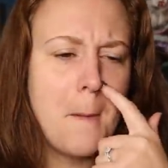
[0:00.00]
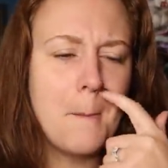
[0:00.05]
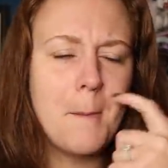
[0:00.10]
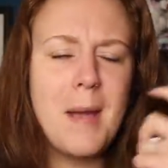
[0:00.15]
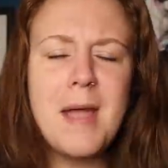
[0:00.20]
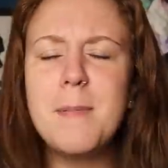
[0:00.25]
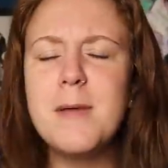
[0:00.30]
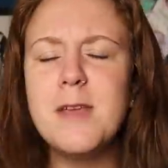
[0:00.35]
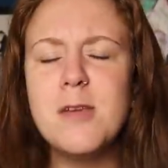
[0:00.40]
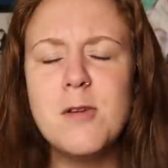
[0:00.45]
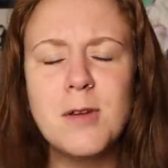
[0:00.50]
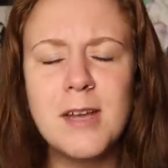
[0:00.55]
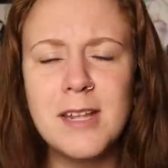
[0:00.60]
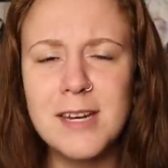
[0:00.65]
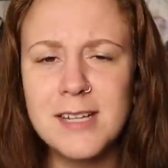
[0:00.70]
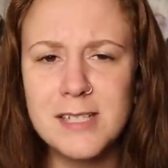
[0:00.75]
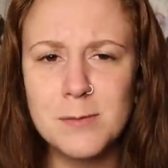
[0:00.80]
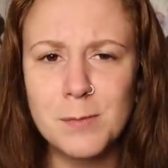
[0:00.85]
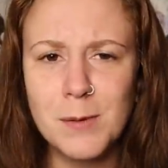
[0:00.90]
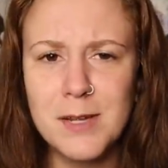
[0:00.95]
maybe you
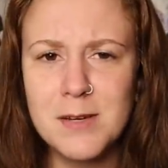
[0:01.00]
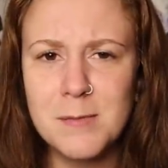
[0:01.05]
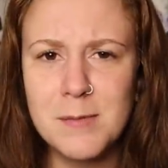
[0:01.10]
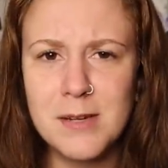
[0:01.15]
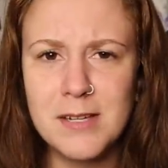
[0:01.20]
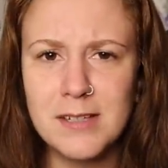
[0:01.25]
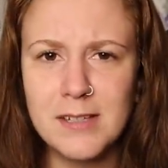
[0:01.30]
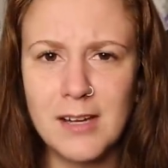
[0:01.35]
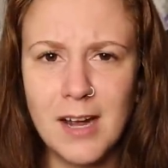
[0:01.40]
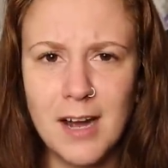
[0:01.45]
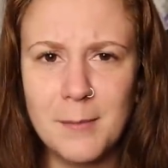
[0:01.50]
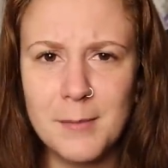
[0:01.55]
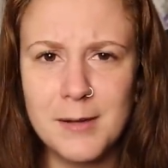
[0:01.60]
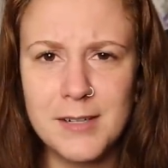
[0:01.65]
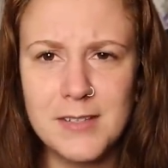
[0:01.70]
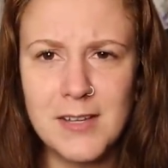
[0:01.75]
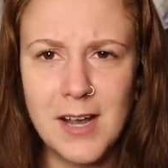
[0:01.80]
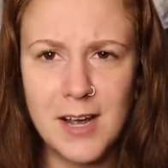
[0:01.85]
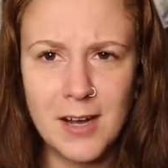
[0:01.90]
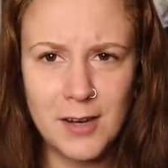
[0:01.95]
can explain to me in the
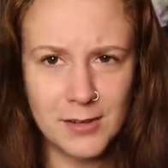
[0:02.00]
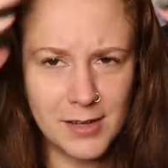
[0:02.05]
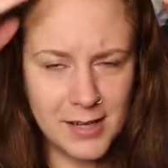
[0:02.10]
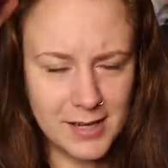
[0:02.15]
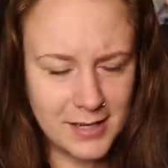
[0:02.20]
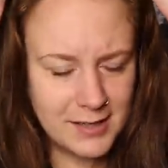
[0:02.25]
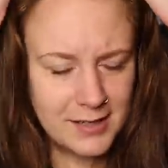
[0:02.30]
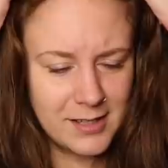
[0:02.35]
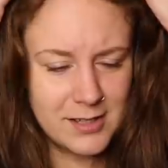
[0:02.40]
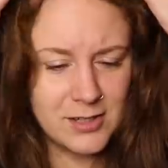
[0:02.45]
comments how like